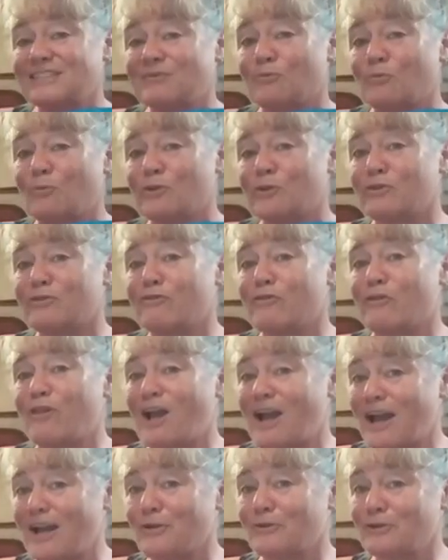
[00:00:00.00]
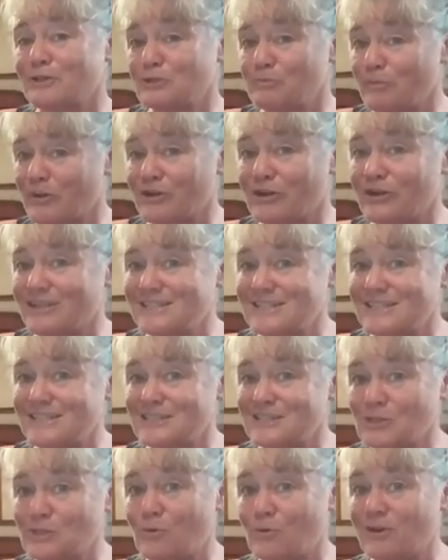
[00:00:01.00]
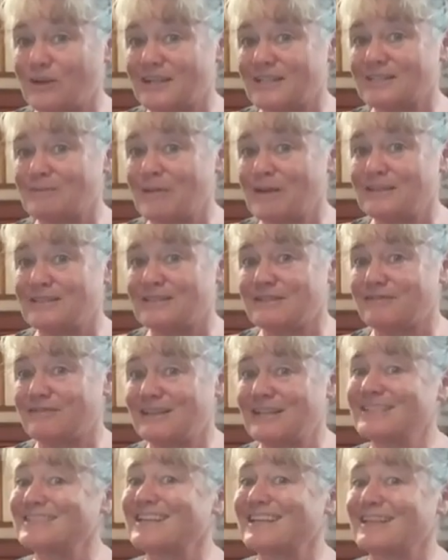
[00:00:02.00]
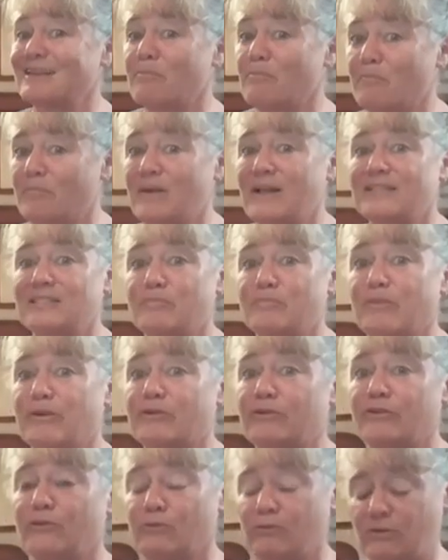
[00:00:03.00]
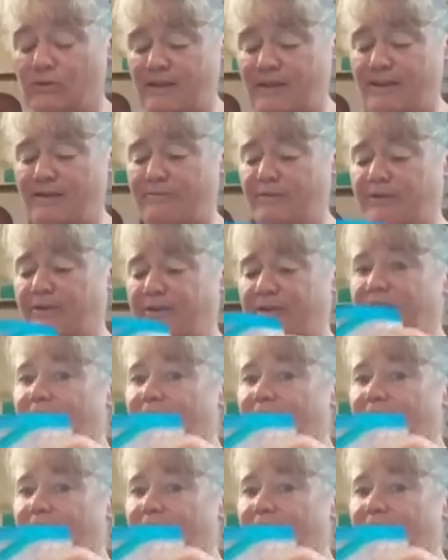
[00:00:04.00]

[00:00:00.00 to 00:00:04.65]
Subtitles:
of wonderful Irish butter because it's so inexpensive, and it's like the best butter you won't ever